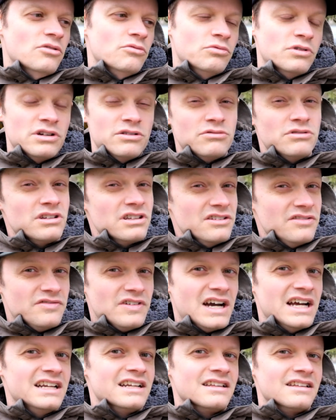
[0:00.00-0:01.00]
would really
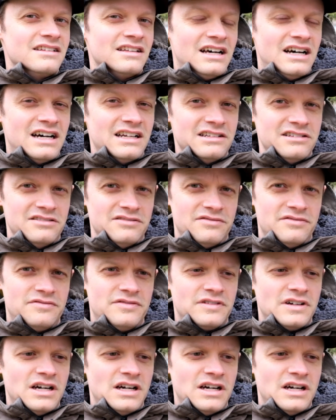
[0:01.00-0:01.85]
find a lot of